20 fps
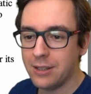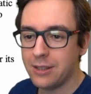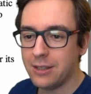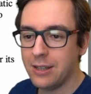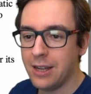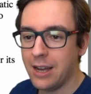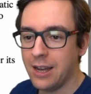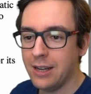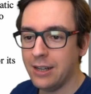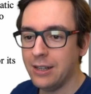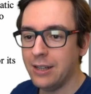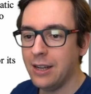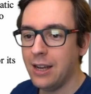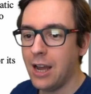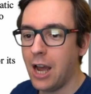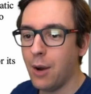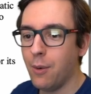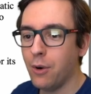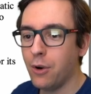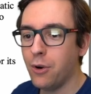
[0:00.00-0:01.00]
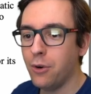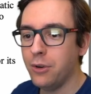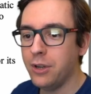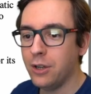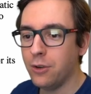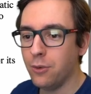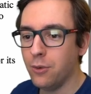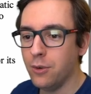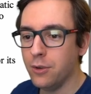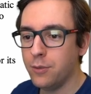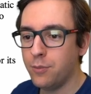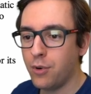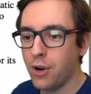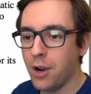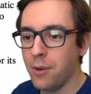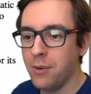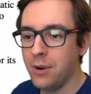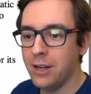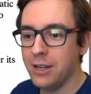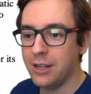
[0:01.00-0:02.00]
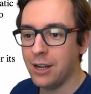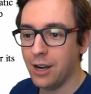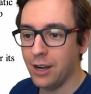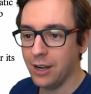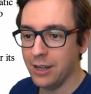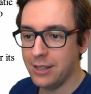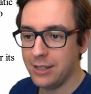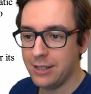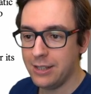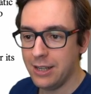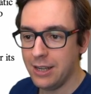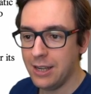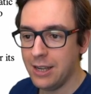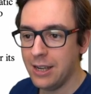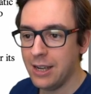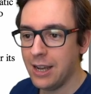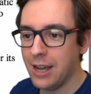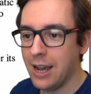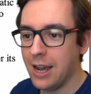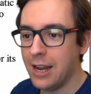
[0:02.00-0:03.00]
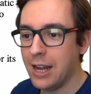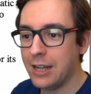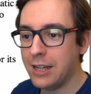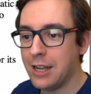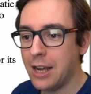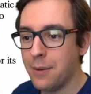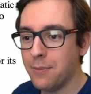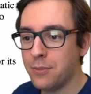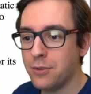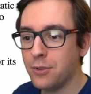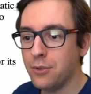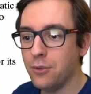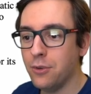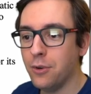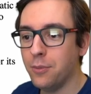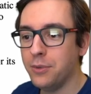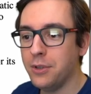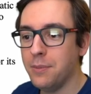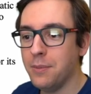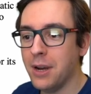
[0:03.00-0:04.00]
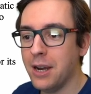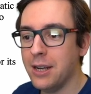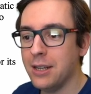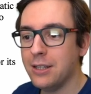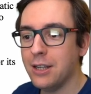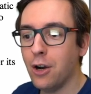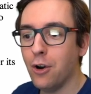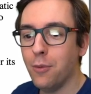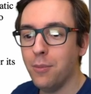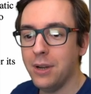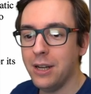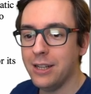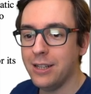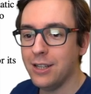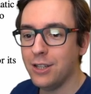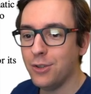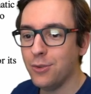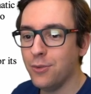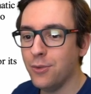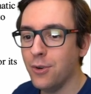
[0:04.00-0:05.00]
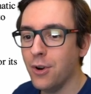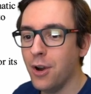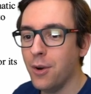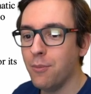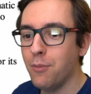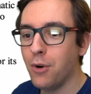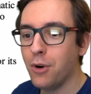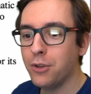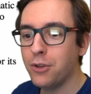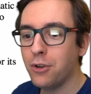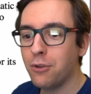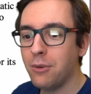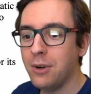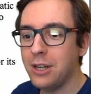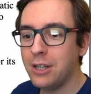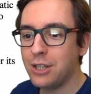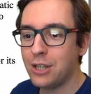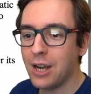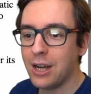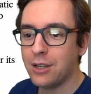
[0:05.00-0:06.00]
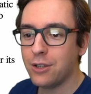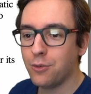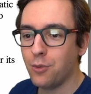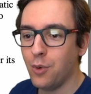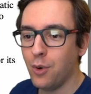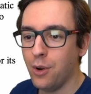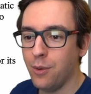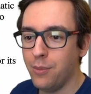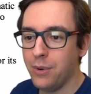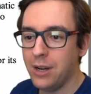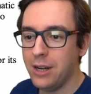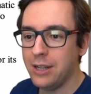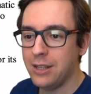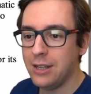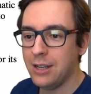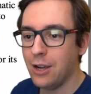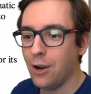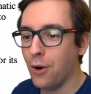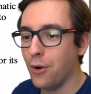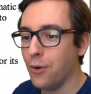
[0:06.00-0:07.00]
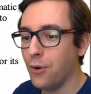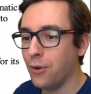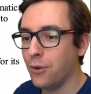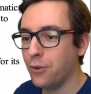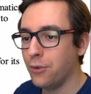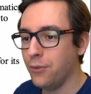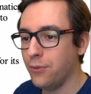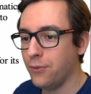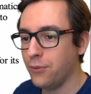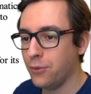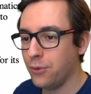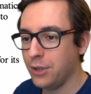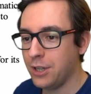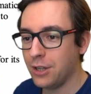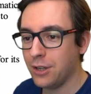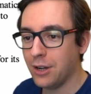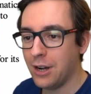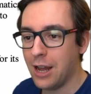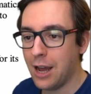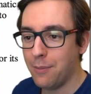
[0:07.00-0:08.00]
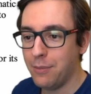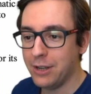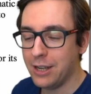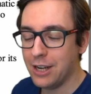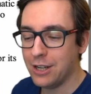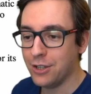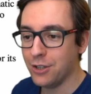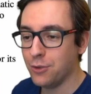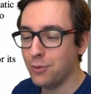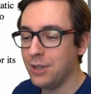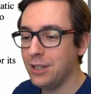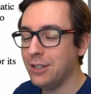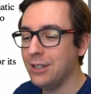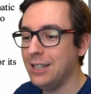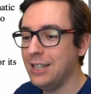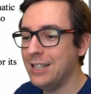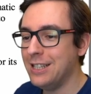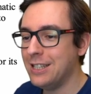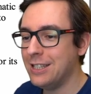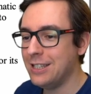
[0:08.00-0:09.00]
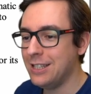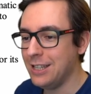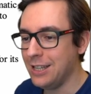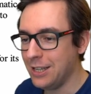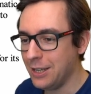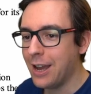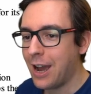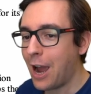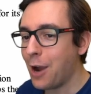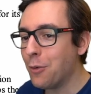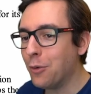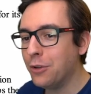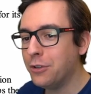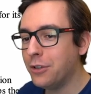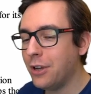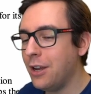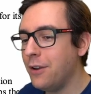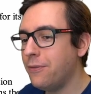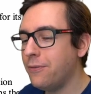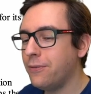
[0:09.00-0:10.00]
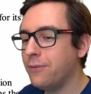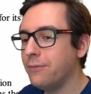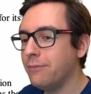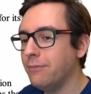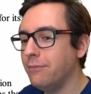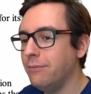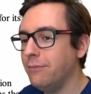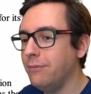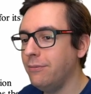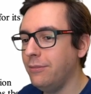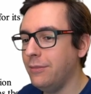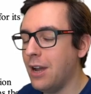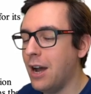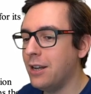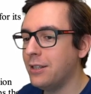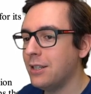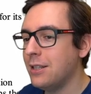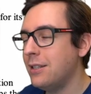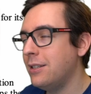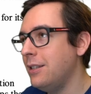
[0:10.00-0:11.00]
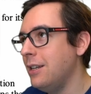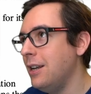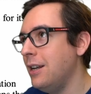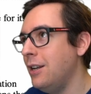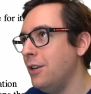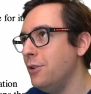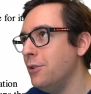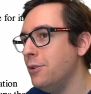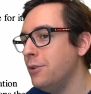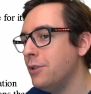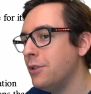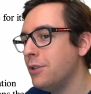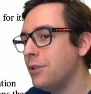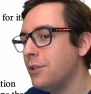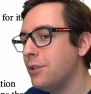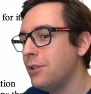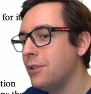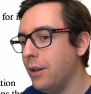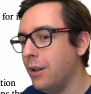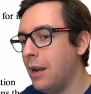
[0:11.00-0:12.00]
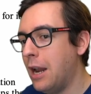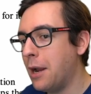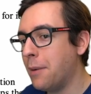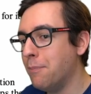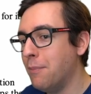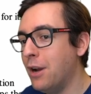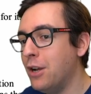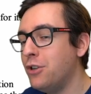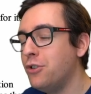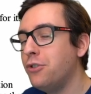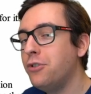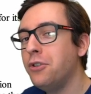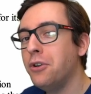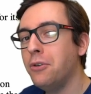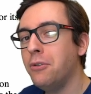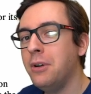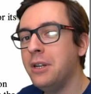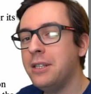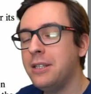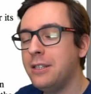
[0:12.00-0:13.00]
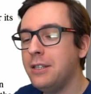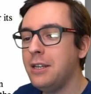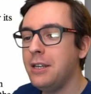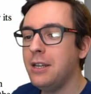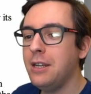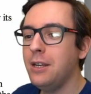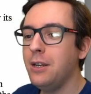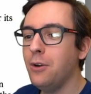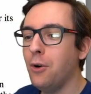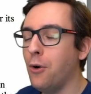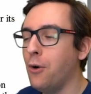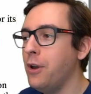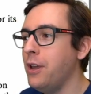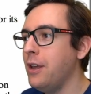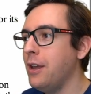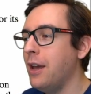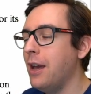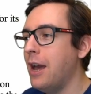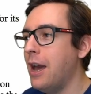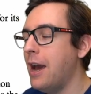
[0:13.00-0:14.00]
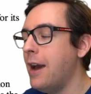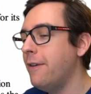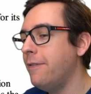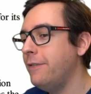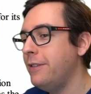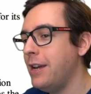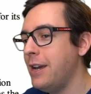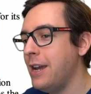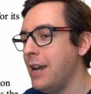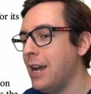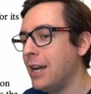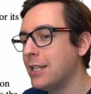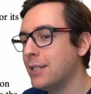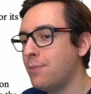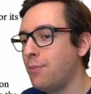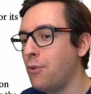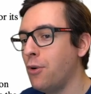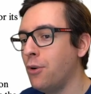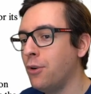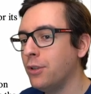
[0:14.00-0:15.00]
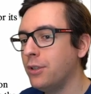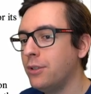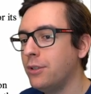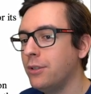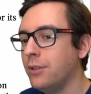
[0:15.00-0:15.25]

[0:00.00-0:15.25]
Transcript: then our coding rules primarily target C and attempts to optimize our ability to more thoroughly check the reliability of critical applications written in C. I wonder if NASA still uses like majorly C, or have they explored